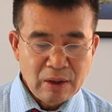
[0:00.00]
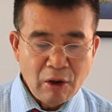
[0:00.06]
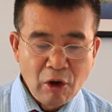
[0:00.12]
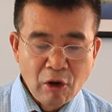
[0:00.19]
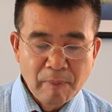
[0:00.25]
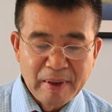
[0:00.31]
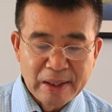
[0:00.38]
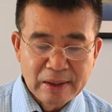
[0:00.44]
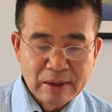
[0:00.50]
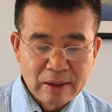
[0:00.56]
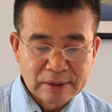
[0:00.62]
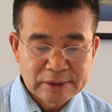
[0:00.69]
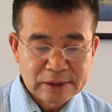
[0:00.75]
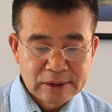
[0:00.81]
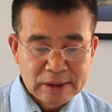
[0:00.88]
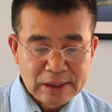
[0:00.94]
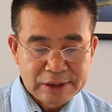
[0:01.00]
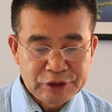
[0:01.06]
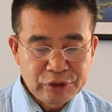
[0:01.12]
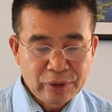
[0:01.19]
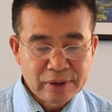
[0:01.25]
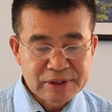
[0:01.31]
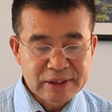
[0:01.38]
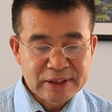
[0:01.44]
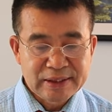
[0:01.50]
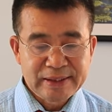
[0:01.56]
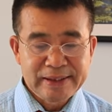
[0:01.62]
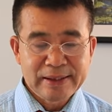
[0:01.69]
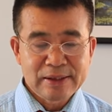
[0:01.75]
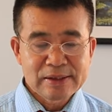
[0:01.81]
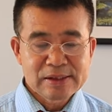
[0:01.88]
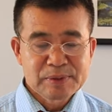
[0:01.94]
Oh, my Lord, you're the
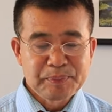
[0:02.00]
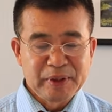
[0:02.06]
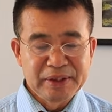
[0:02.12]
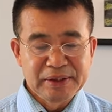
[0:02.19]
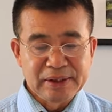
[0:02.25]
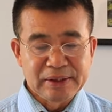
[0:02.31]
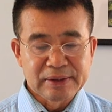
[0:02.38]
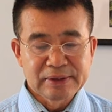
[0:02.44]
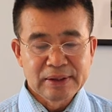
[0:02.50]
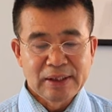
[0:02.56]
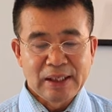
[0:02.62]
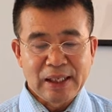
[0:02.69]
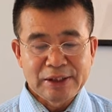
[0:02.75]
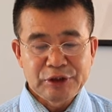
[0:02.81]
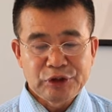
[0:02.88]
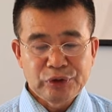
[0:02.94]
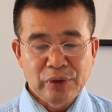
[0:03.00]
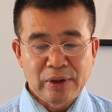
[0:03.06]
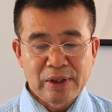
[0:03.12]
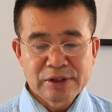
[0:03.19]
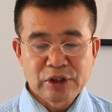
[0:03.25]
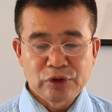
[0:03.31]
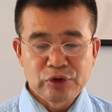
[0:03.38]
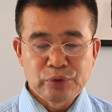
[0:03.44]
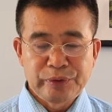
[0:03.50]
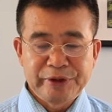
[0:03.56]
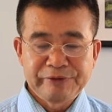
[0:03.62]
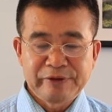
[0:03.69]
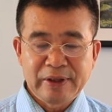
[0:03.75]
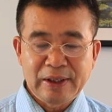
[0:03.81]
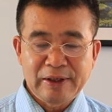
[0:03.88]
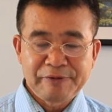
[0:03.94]
clear springing, you're the
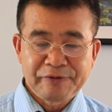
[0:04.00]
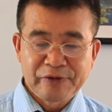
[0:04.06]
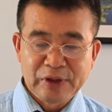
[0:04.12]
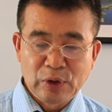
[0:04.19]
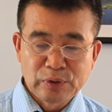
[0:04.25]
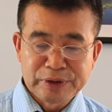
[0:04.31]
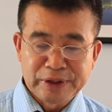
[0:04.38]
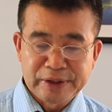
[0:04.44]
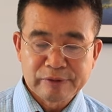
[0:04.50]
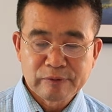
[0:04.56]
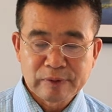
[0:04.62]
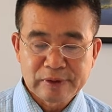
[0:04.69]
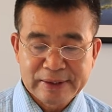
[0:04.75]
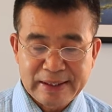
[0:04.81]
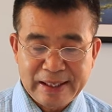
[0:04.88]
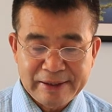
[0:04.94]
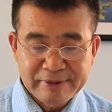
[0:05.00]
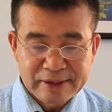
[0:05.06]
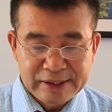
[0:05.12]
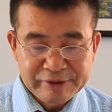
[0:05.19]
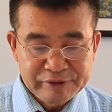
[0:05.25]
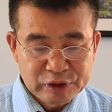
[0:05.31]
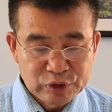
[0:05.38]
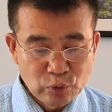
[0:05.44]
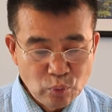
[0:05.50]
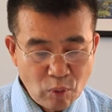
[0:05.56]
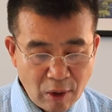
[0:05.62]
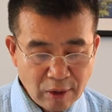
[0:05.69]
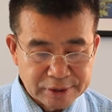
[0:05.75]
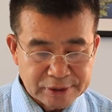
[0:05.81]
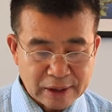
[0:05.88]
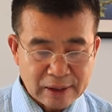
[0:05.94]
river flowing like living
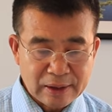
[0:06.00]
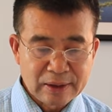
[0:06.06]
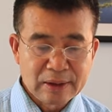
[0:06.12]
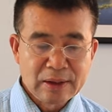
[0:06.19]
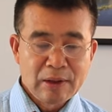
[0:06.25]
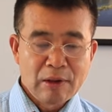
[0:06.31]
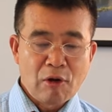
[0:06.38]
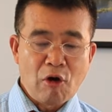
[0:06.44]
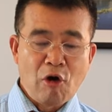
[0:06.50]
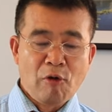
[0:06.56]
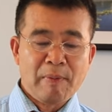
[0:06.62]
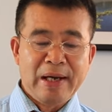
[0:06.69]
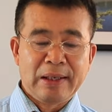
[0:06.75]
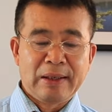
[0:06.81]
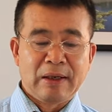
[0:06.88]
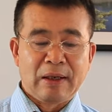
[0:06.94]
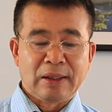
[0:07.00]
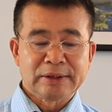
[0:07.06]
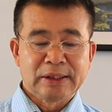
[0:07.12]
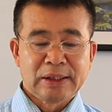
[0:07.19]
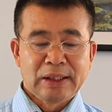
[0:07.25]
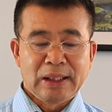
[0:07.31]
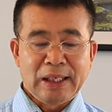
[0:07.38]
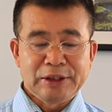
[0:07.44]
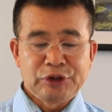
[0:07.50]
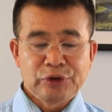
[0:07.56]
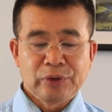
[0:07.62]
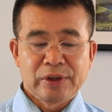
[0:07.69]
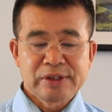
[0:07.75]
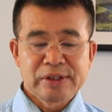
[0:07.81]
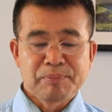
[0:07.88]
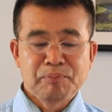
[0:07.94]
water. Oh, my Lord,
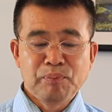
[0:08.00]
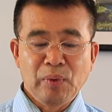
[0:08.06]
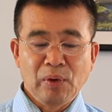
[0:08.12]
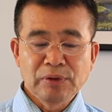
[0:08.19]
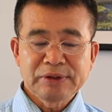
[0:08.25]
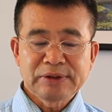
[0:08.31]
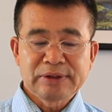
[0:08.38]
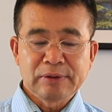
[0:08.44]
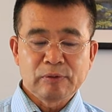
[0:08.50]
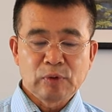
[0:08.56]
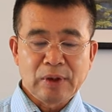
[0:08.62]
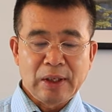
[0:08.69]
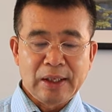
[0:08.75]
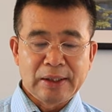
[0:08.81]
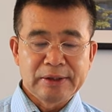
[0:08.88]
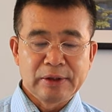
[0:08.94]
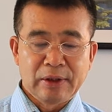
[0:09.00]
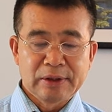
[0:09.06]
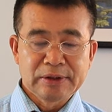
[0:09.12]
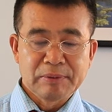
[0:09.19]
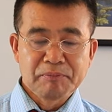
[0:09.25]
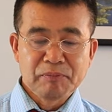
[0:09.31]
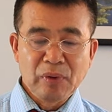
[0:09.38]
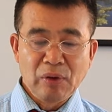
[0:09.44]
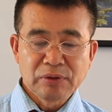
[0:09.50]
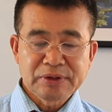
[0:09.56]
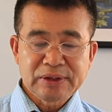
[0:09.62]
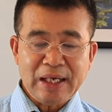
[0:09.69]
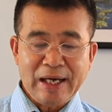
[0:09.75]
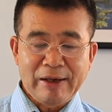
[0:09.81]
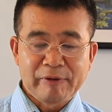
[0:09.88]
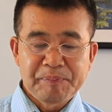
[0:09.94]
you're the most, you're the
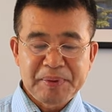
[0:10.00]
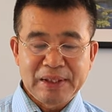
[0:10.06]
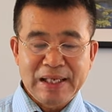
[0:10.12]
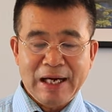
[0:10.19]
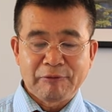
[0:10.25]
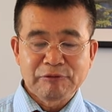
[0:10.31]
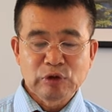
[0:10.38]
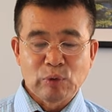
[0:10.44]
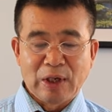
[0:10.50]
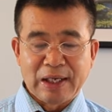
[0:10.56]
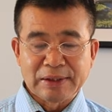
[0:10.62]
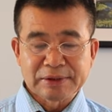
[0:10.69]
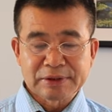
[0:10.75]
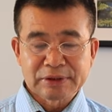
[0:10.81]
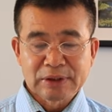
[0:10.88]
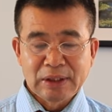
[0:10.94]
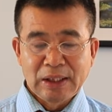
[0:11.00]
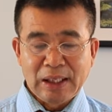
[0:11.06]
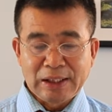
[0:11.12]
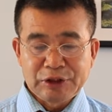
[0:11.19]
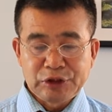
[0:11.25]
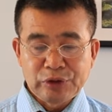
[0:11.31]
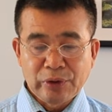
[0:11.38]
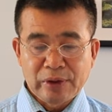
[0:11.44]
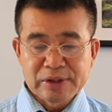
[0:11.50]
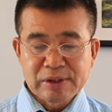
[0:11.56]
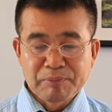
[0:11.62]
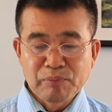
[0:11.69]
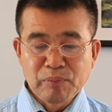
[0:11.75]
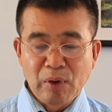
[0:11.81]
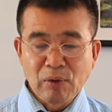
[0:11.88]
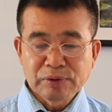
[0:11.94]
most our beloved ones, and you're the
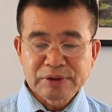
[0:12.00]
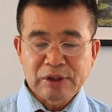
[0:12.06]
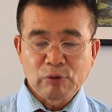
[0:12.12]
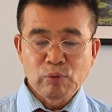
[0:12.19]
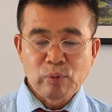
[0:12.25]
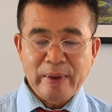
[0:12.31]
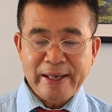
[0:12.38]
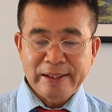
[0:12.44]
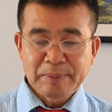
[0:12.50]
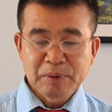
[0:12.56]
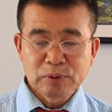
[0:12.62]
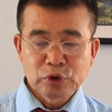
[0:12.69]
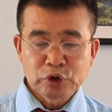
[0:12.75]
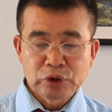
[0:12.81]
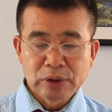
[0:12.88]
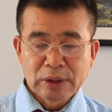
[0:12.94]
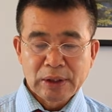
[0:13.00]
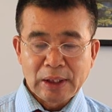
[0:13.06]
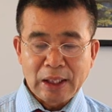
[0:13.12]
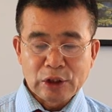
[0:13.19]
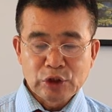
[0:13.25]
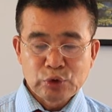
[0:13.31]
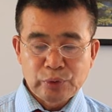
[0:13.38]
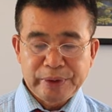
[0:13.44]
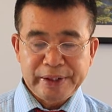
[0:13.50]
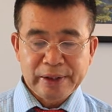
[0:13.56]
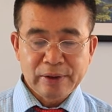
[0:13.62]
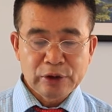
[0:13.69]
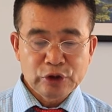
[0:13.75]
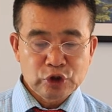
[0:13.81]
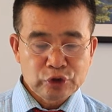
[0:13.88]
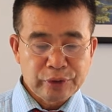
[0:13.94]
most valuable, uh,
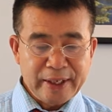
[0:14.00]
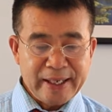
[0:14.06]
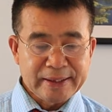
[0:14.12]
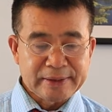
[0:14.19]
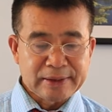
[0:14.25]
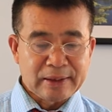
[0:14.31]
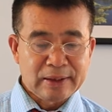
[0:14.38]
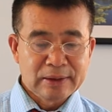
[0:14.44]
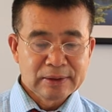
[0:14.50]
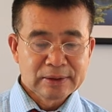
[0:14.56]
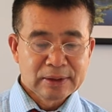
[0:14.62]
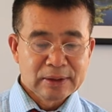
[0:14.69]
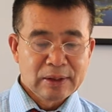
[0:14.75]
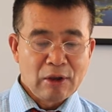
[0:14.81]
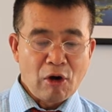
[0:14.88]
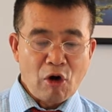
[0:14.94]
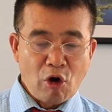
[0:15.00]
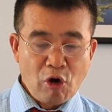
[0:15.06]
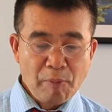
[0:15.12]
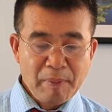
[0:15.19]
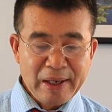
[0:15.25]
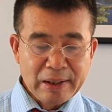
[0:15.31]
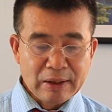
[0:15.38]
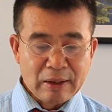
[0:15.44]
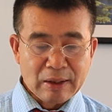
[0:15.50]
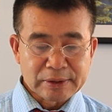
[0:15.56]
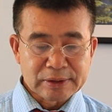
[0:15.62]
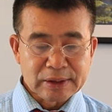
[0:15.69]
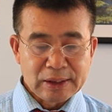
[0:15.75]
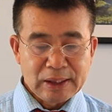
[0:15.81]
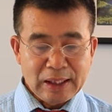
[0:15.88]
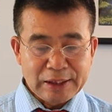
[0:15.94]
real treasure. Oh, my
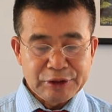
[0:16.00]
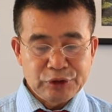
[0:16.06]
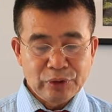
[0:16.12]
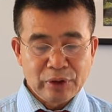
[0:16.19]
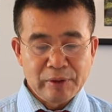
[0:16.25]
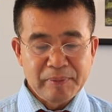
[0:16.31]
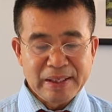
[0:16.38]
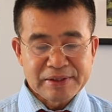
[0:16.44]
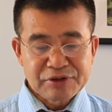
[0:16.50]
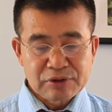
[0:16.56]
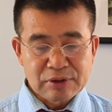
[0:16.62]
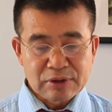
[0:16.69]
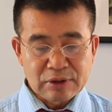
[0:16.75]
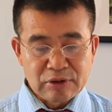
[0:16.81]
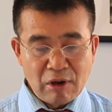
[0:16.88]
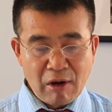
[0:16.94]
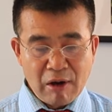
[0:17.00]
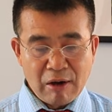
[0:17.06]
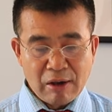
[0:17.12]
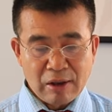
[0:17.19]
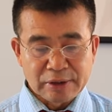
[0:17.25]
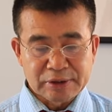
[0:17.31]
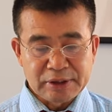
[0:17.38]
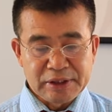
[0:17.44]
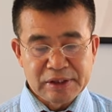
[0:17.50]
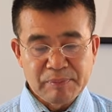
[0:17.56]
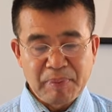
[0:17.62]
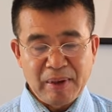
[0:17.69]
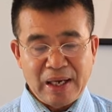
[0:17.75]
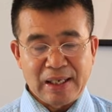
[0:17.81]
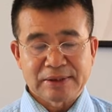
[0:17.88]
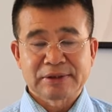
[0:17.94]
Lord, mess law in
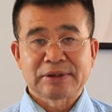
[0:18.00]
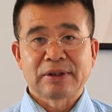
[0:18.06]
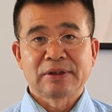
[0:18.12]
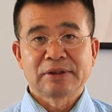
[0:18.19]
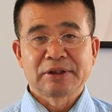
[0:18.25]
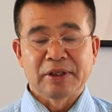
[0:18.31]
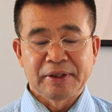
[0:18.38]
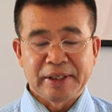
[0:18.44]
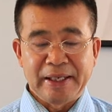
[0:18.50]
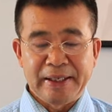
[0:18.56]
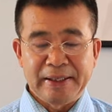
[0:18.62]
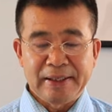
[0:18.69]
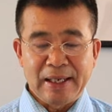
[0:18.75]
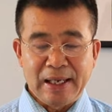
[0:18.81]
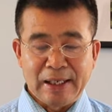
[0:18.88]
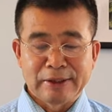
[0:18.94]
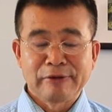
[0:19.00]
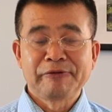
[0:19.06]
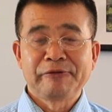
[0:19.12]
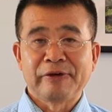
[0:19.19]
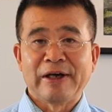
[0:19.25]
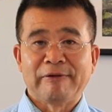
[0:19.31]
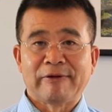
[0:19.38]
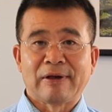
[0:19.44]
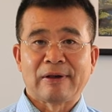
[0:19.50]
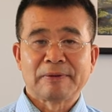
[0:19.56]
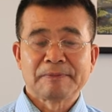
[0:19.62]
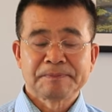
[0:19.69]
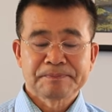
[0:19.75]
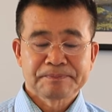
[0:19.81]
the past, today and forever.